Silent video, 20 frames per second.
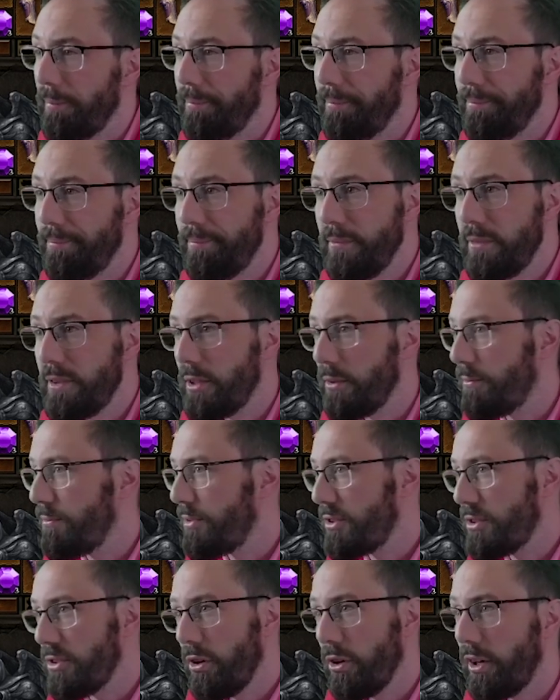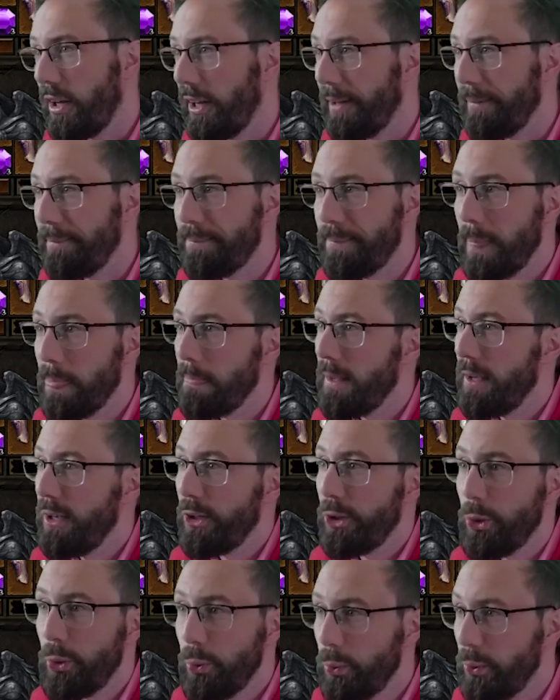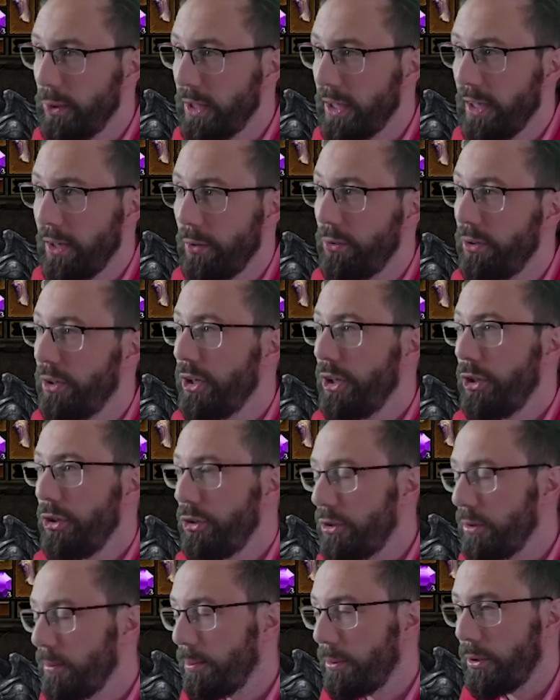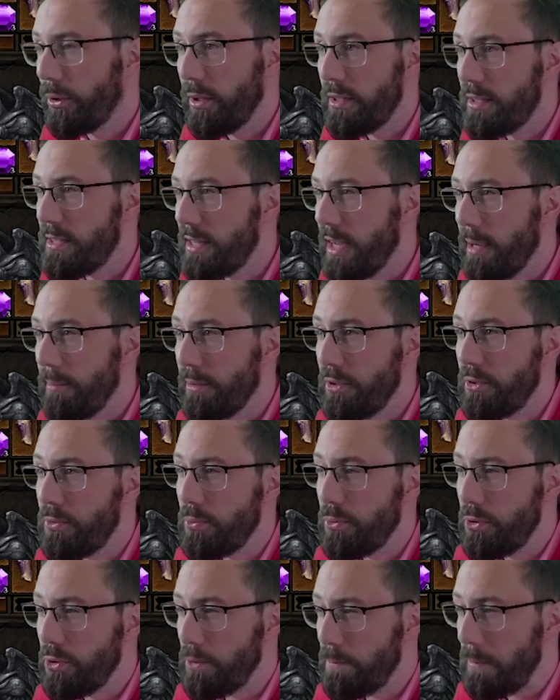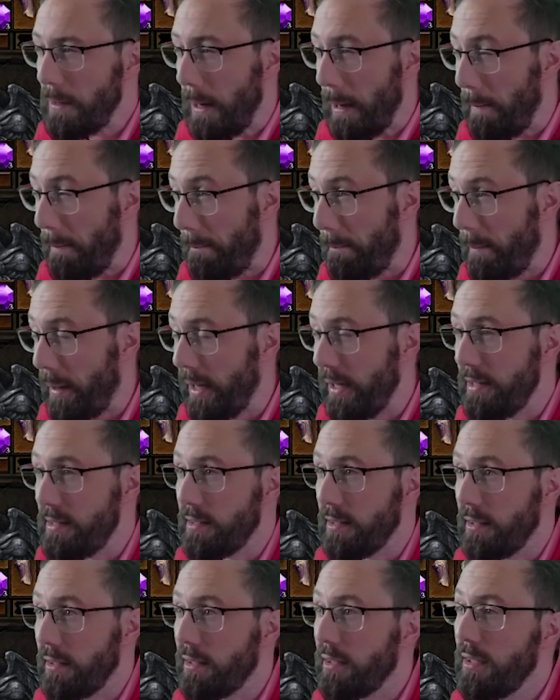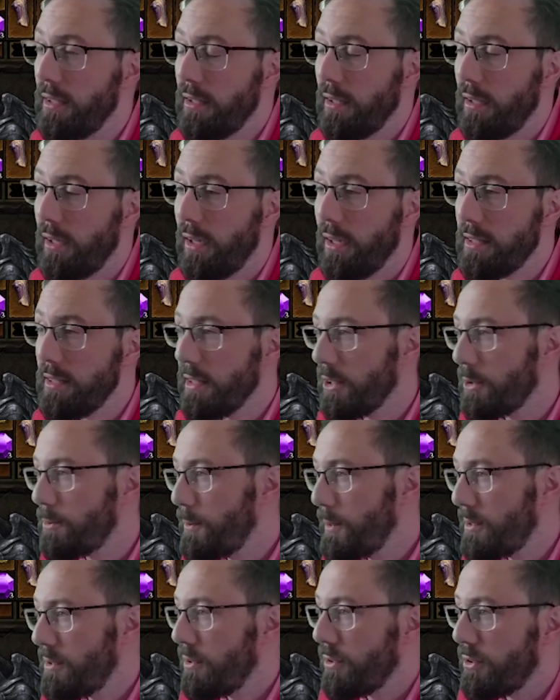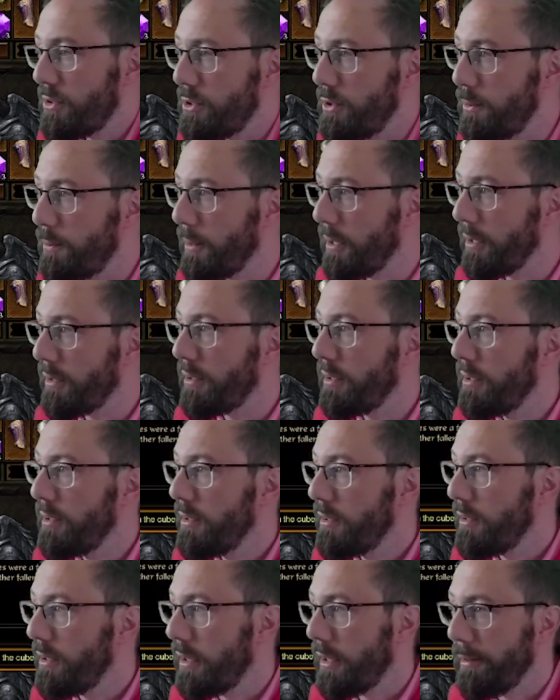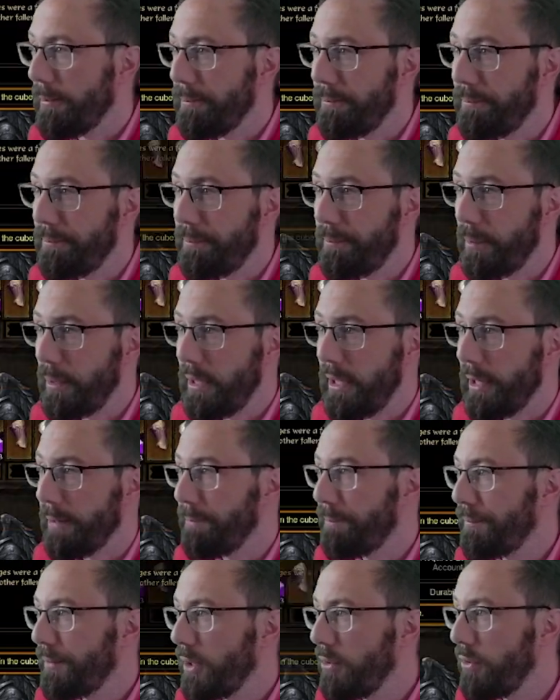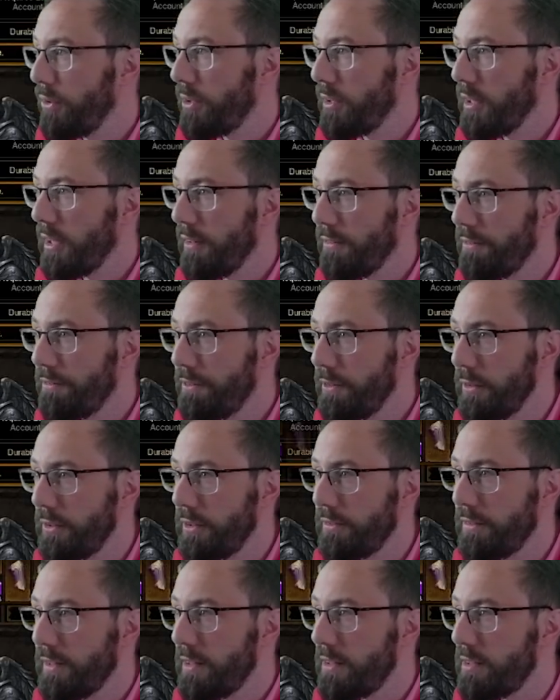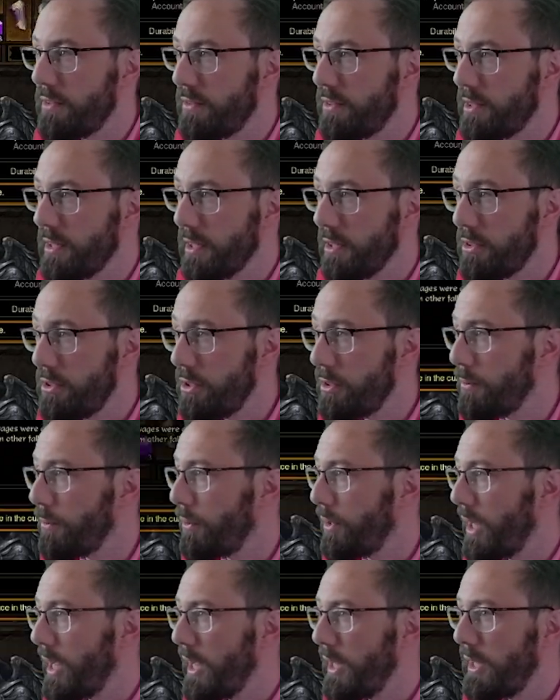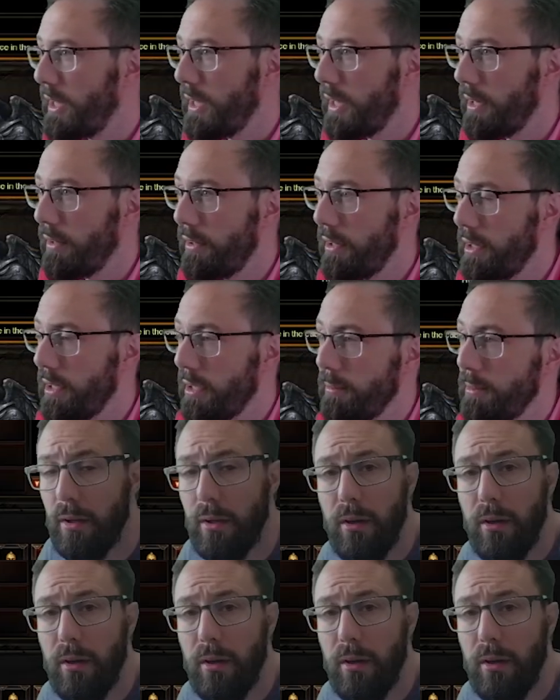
So socket, cooldown, double crit damage would just be amazing. Attack speed's not too bad, but yeah, other than that, full defensive stats. You don't want any area damage.